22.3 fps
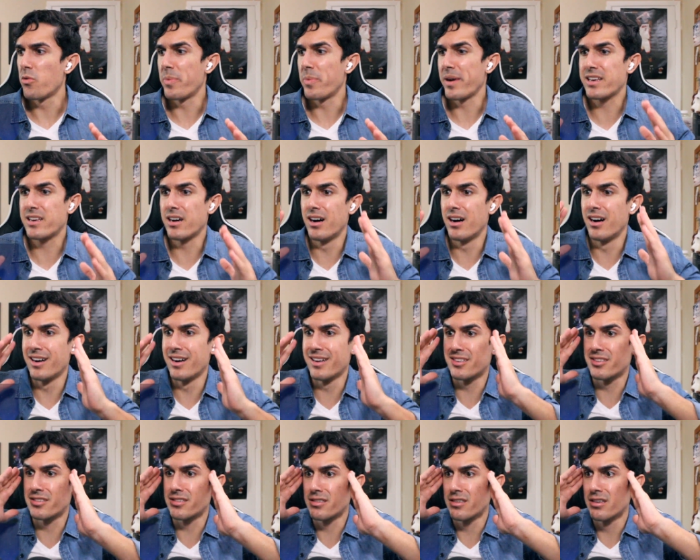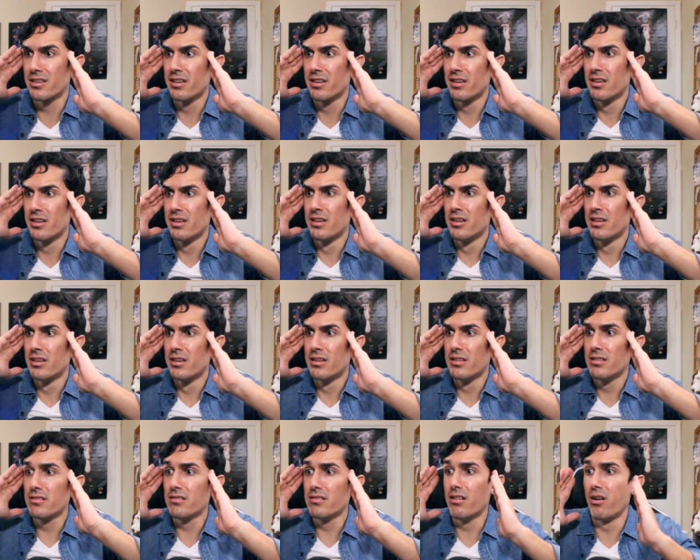my gosh.
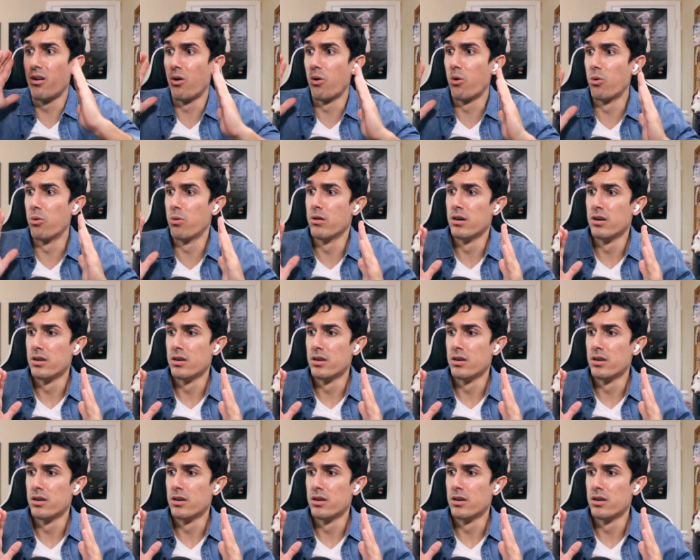No.